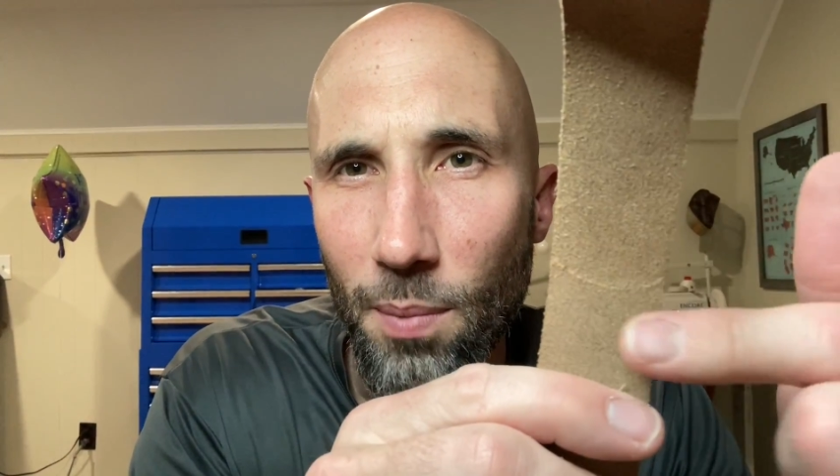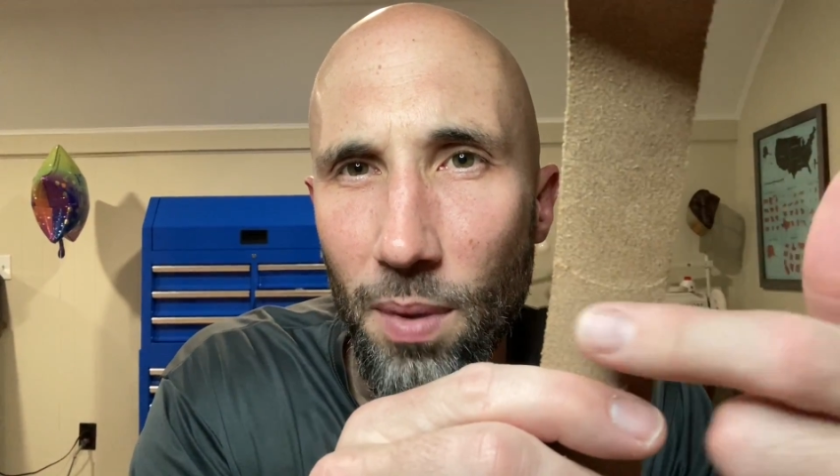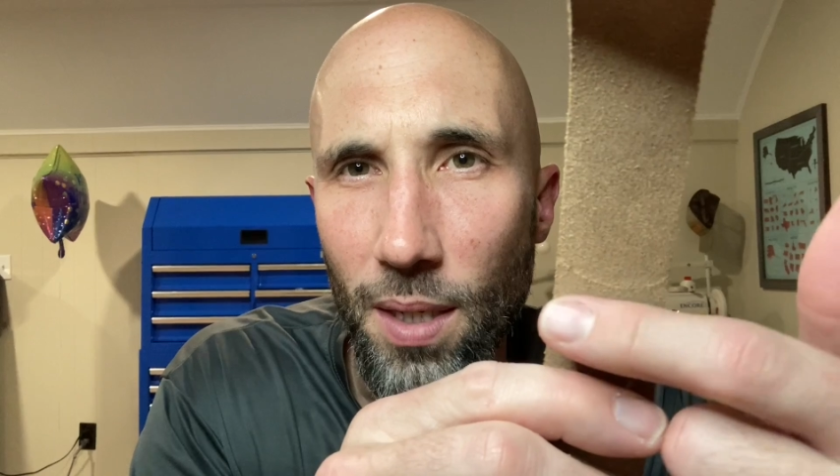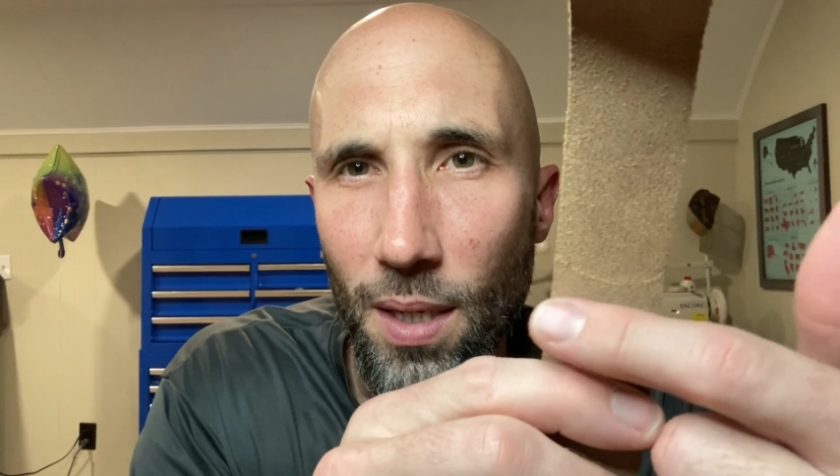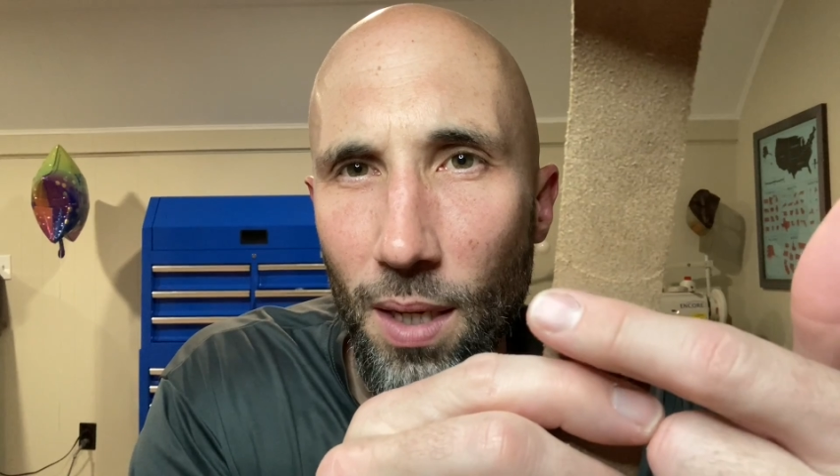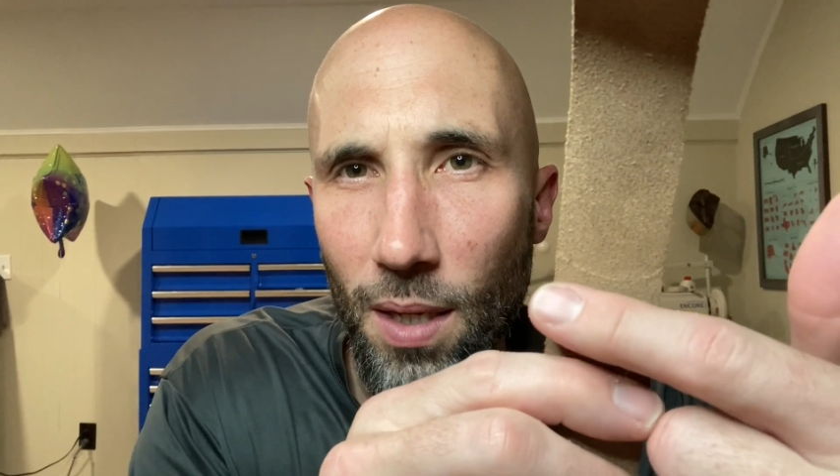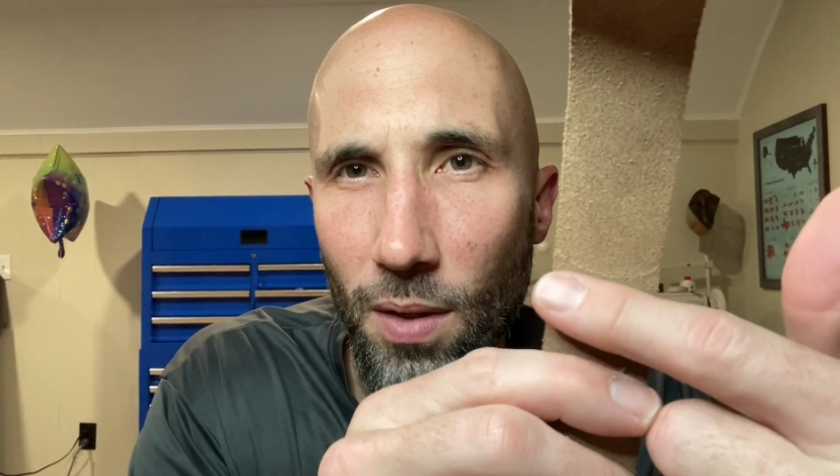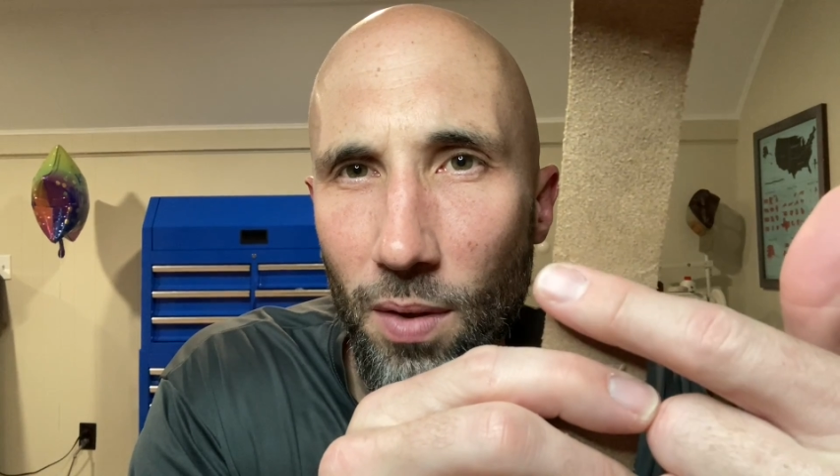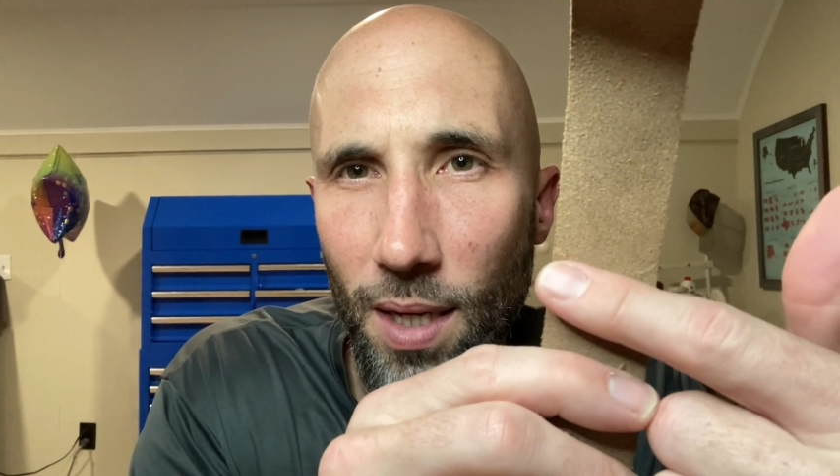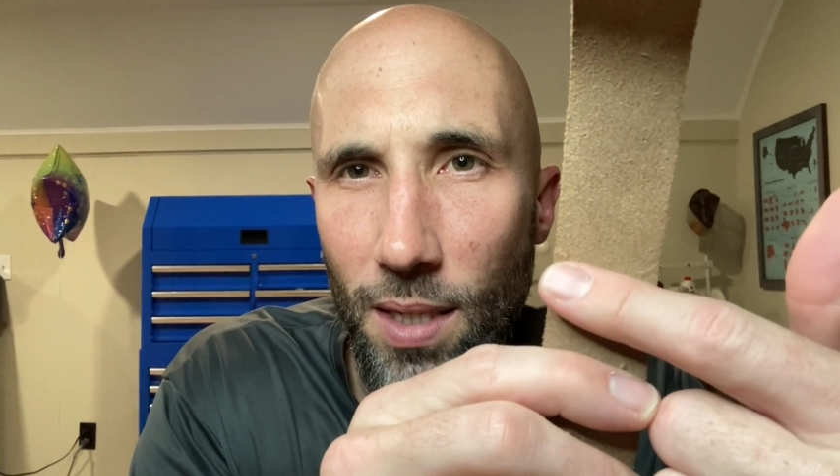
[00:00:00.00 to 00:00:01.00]
but you
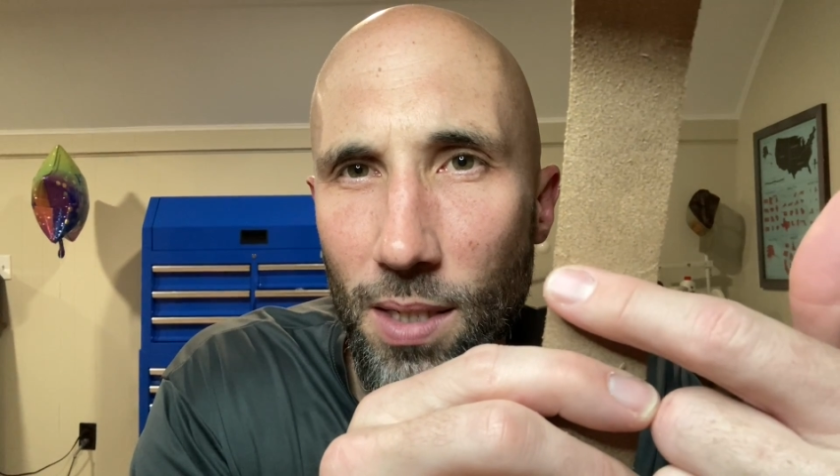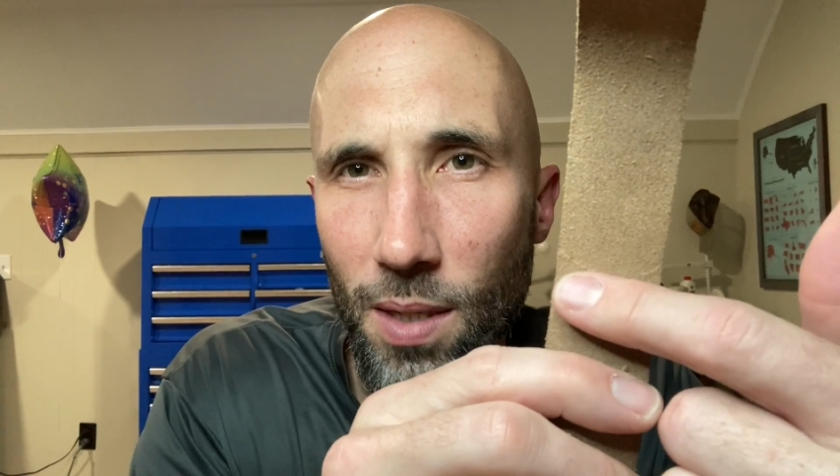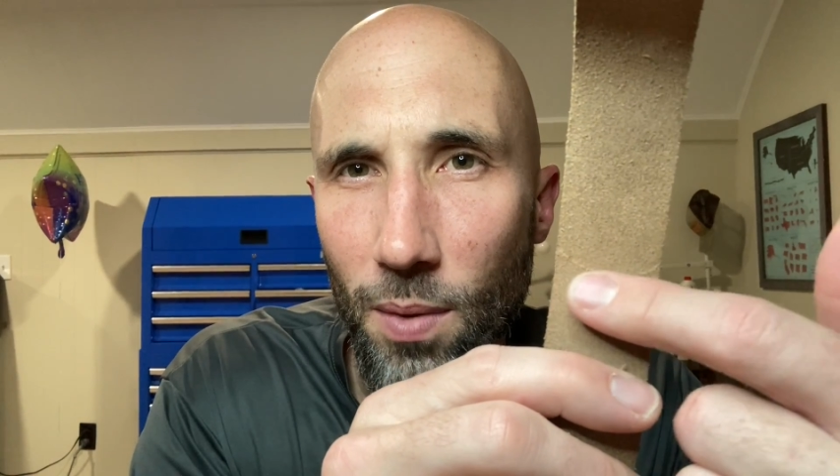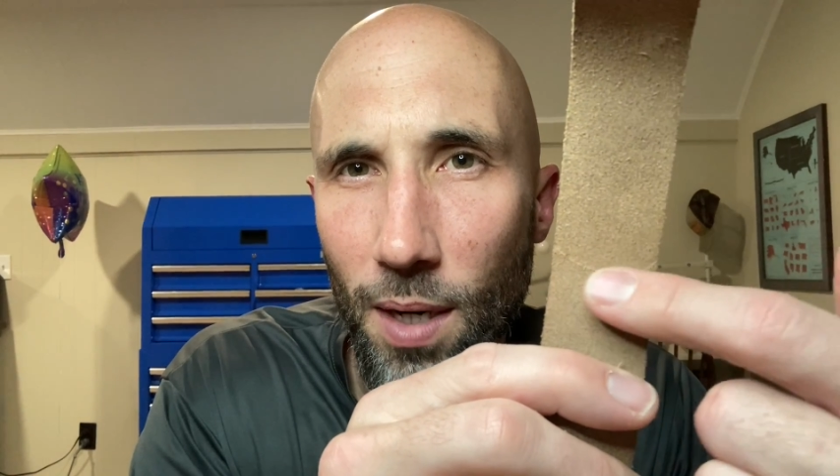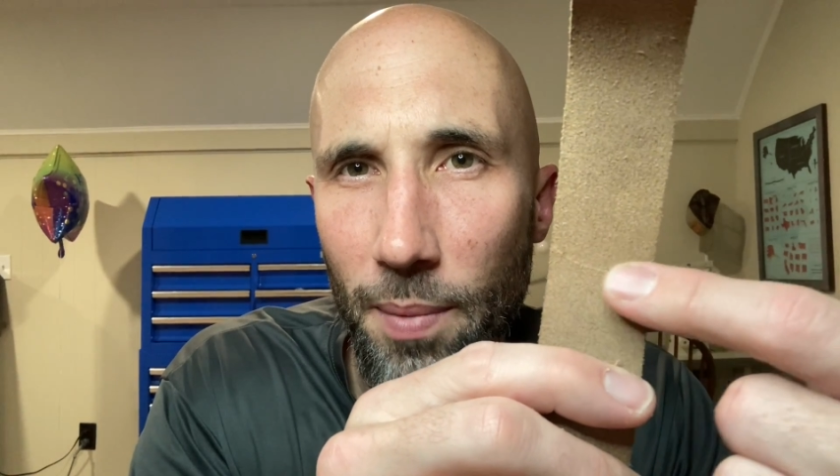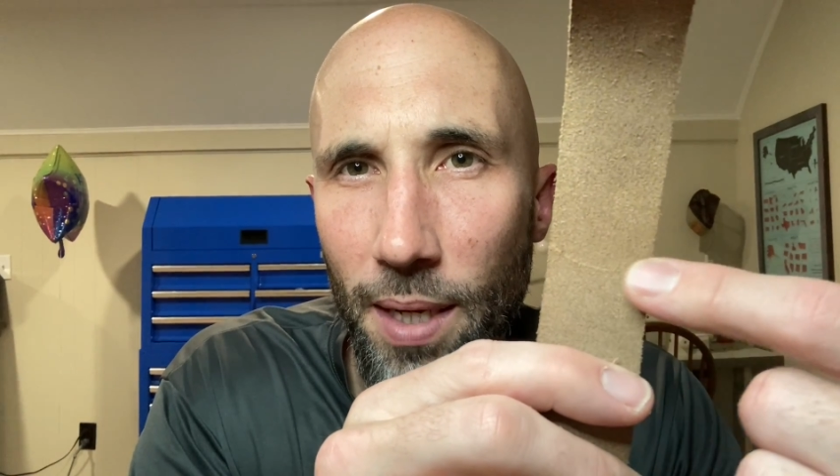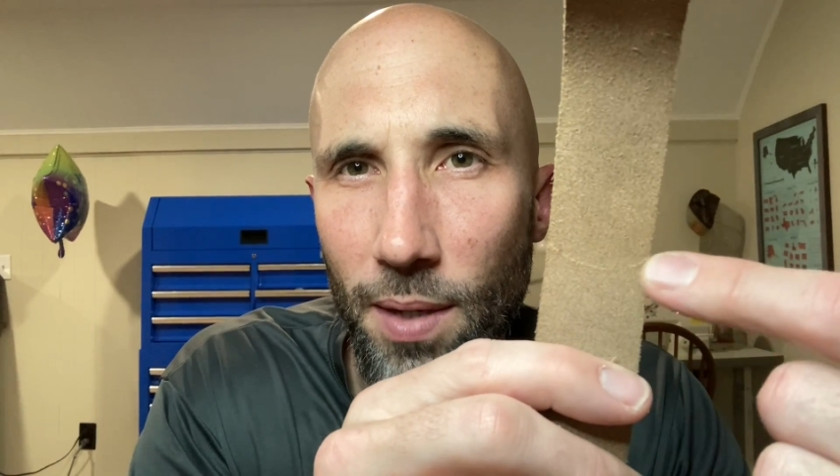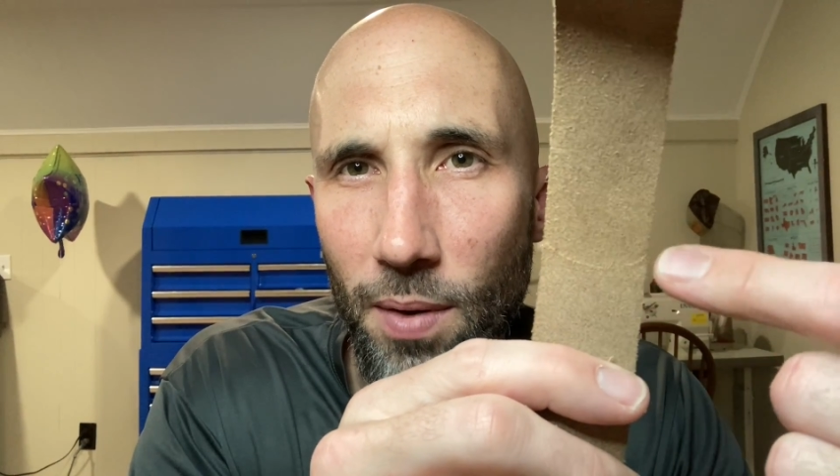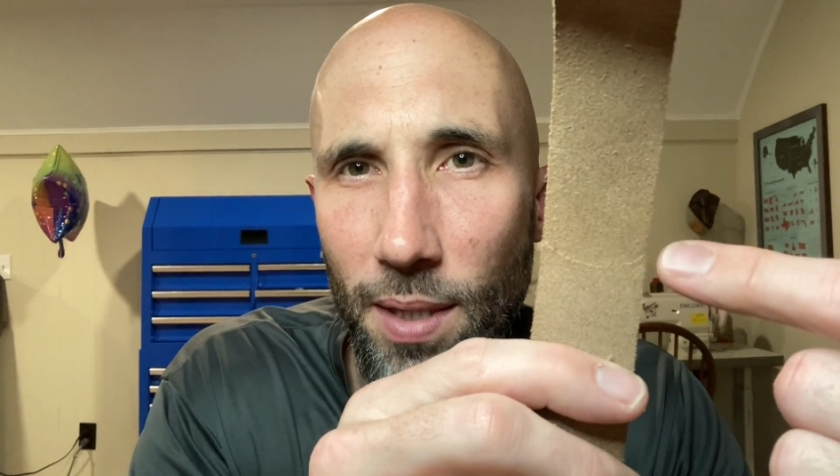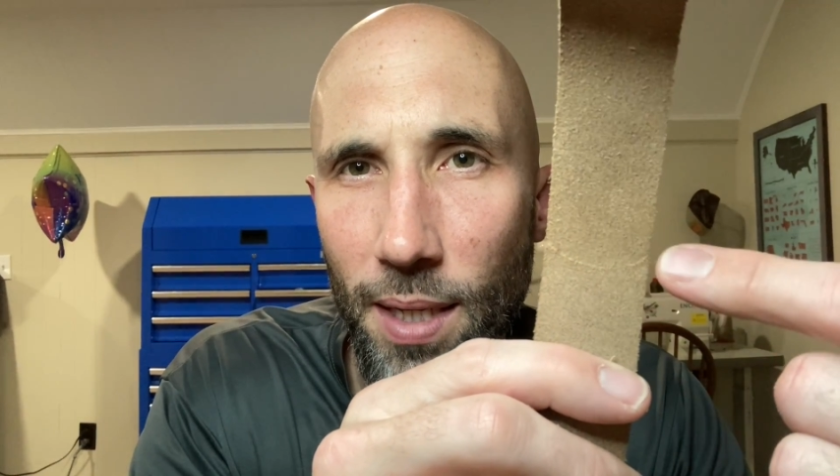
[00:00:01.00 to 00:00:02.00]
can kind of see where I'm heading
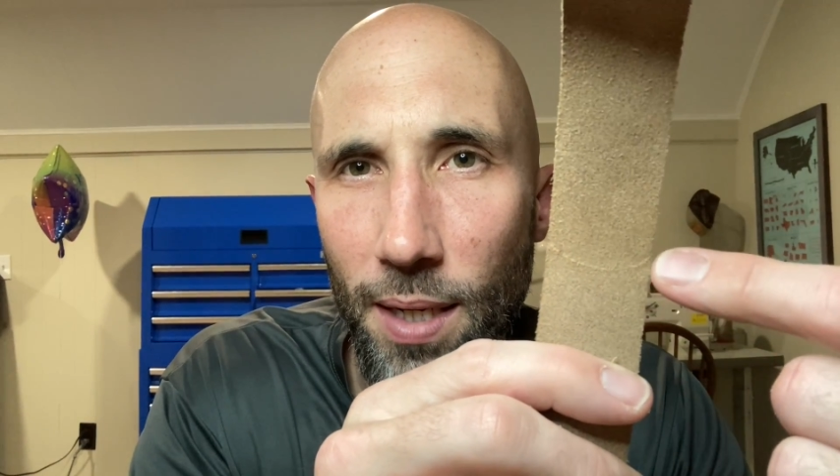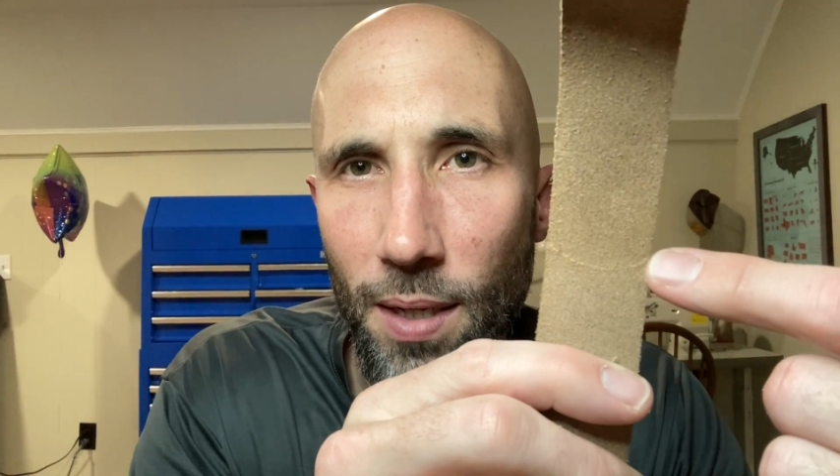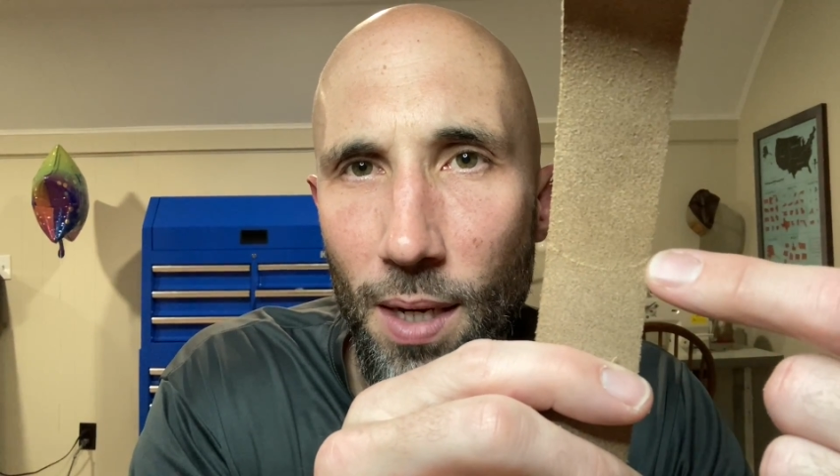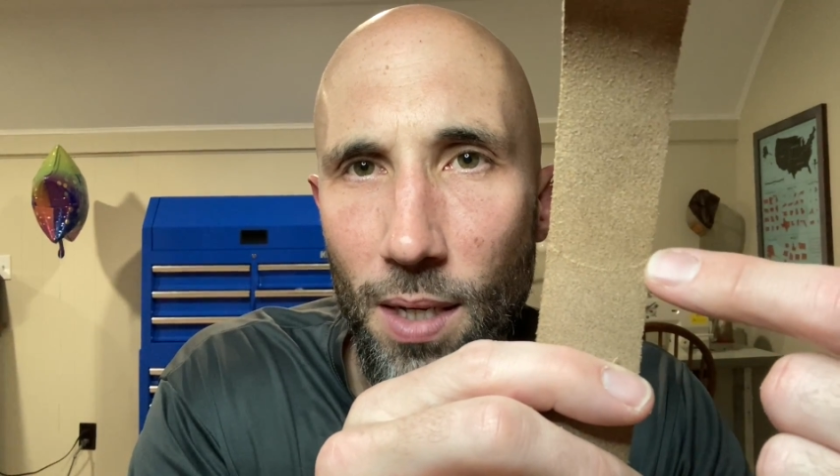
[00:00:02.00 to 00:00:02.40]
right there.